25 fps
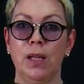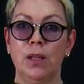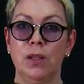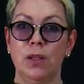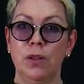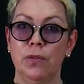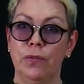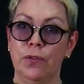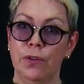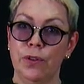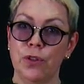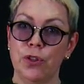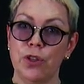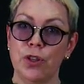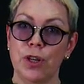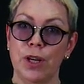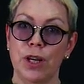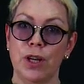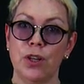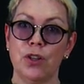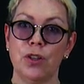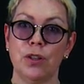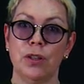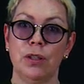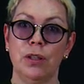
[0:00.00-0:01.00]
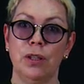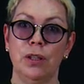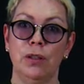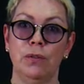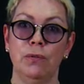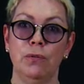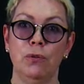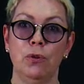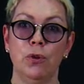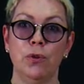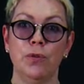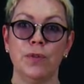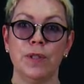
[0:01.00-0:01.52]
Differentiation
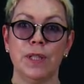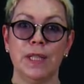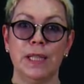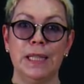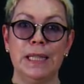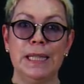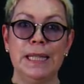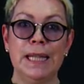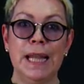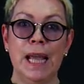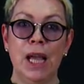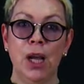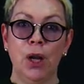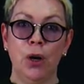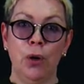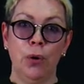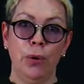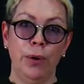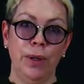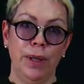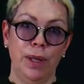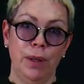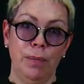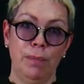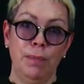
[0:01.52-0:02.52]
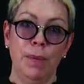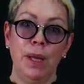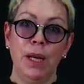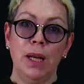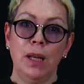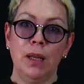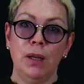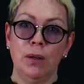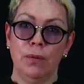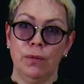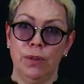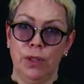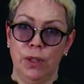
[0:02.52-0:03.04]
involves narrowing the
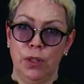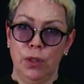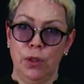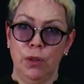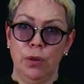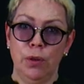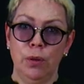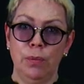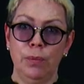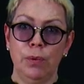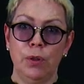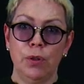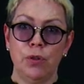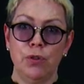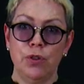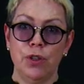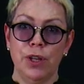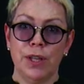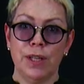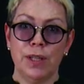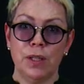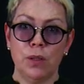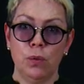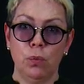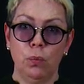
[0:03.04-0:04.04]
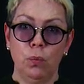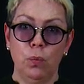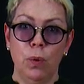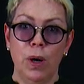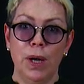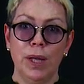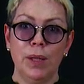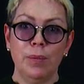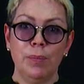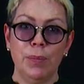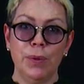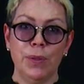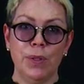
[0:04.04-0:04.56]
meaning of the term to just
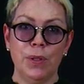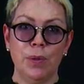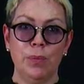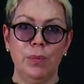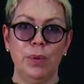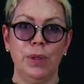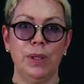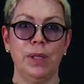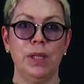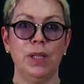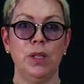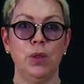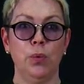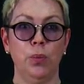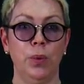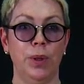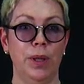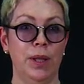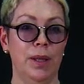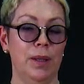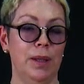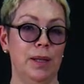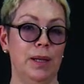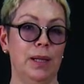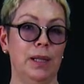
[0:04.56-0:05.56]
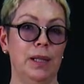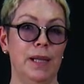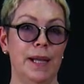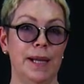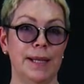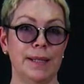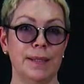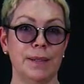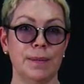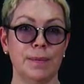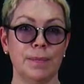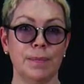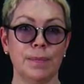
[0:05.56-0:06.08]
one possibility within the
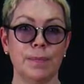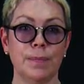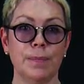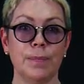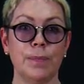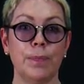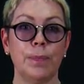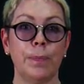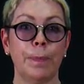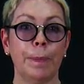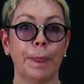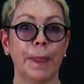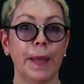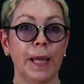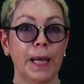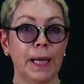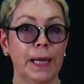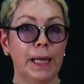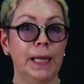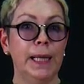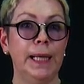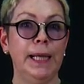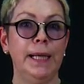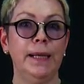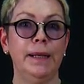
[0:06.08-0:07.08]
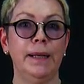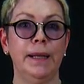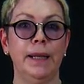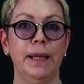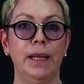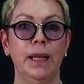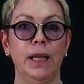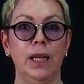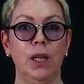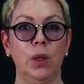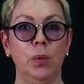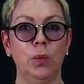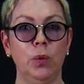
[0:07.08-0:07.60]
class. Clearly,
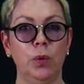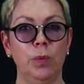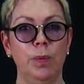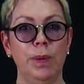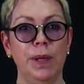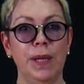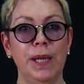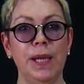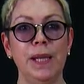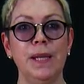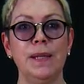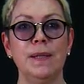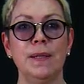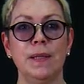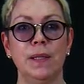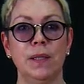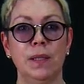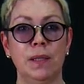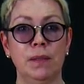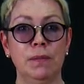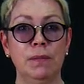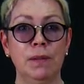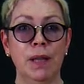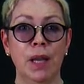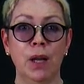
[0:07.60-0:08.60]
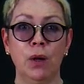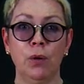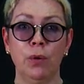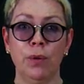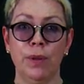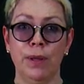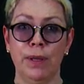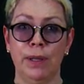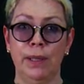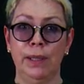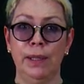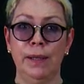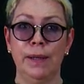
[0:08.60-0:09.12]
it would be easier to narrow
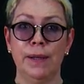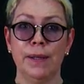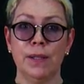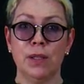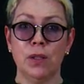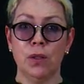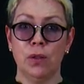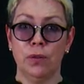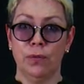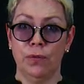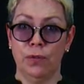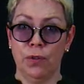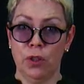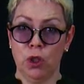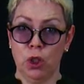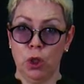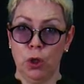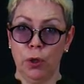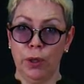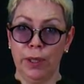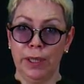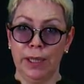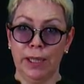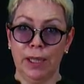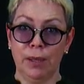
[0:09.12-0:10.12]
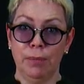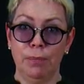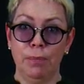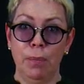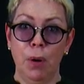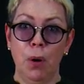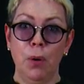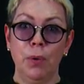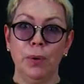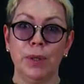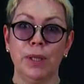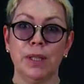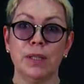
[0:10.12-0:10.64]
the class of circuit
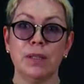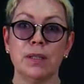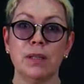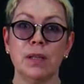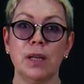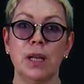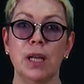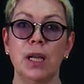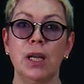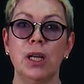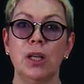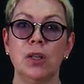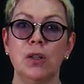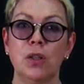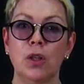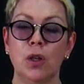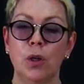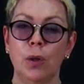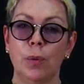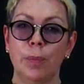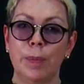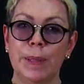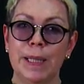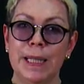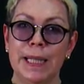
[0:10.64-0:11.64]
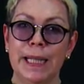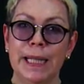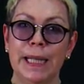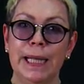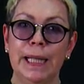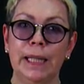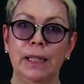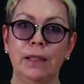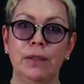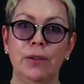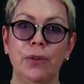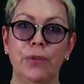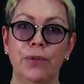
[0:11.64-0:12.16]
components to a
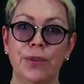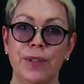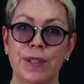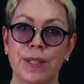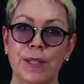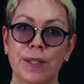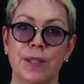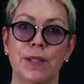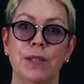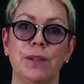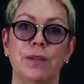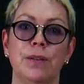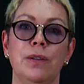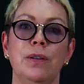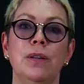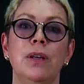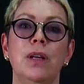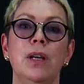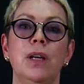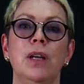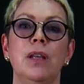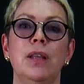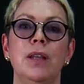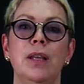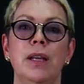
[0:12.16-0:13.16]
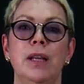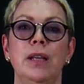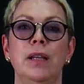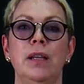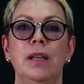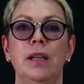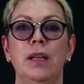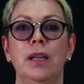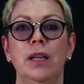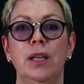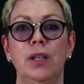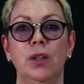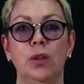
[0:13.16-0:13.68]
particular resistor than
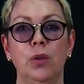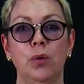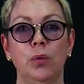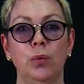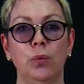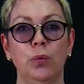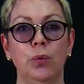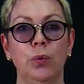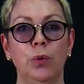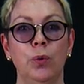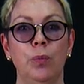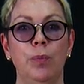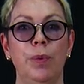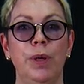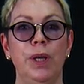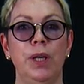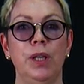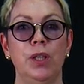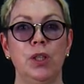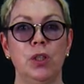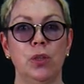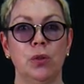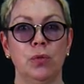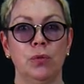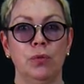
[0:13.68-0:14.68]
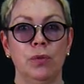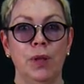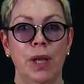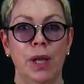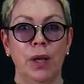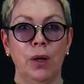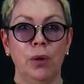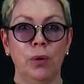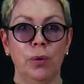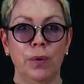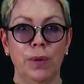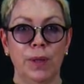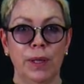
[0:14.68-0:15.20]
it would be to
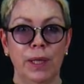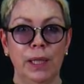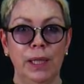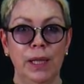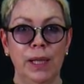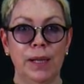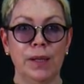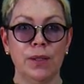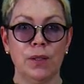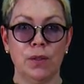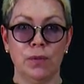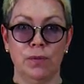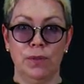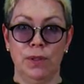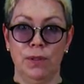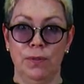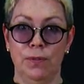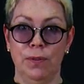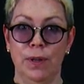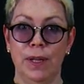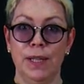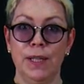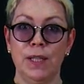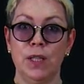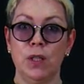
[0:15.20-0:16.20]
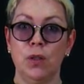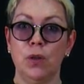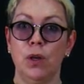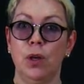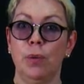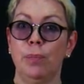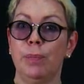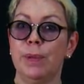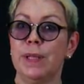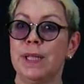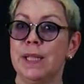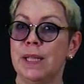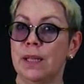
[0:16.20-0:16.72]
narrow the class of device to a
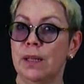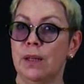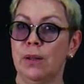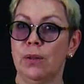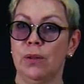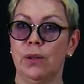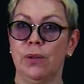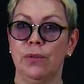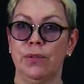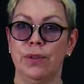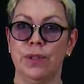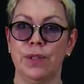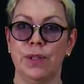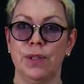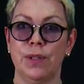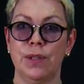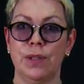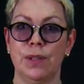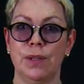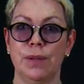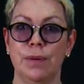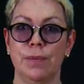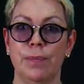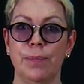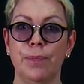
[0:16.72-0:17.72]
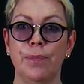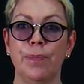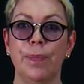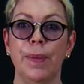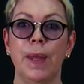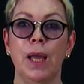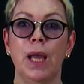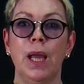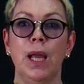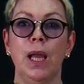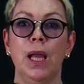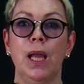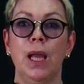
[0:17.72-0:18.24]
particular resistor.
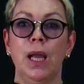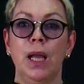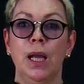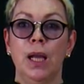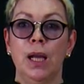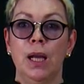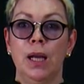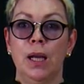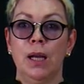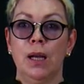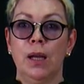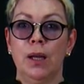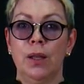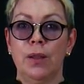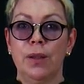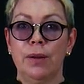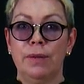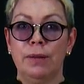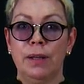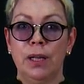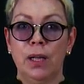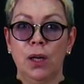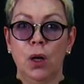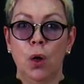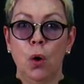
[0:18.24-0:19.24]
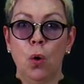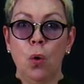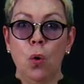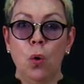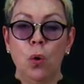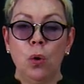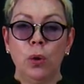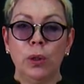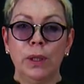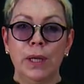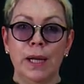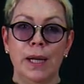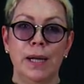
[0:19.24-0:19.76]
There are
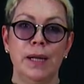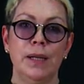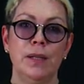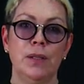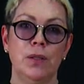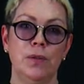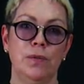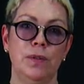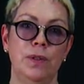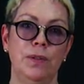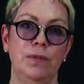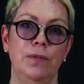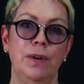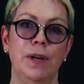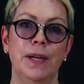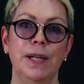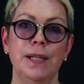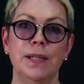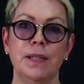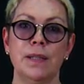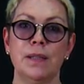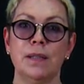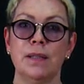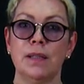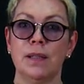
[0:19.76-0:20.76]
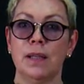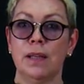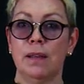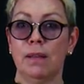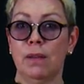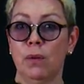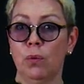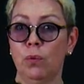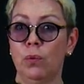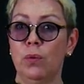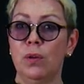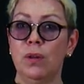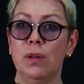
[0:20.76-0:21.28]
all kinds of devices in
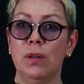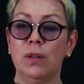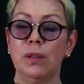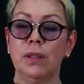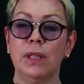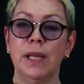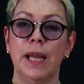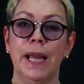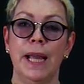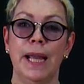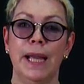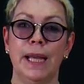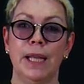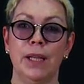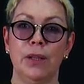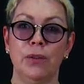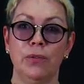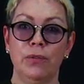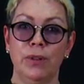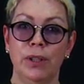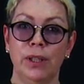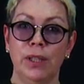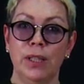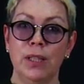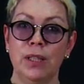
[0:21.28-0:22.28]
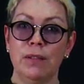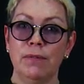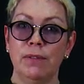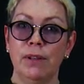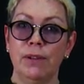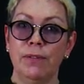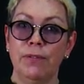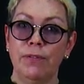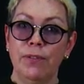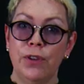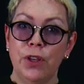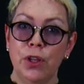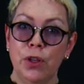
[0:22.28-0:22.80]
the world and relatively
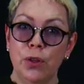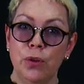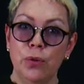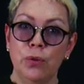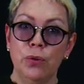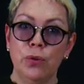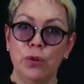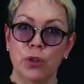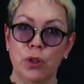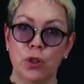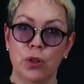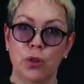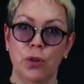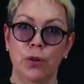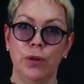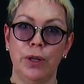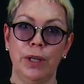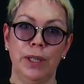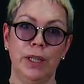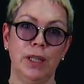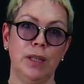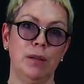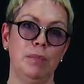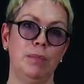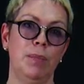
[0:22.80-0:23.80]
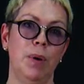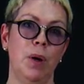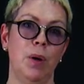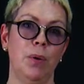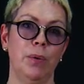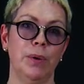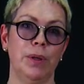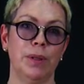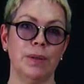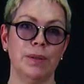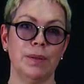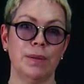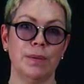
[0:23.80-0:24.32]
few circuit
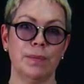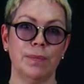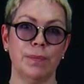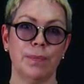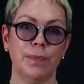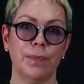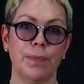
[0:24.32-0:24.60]
components.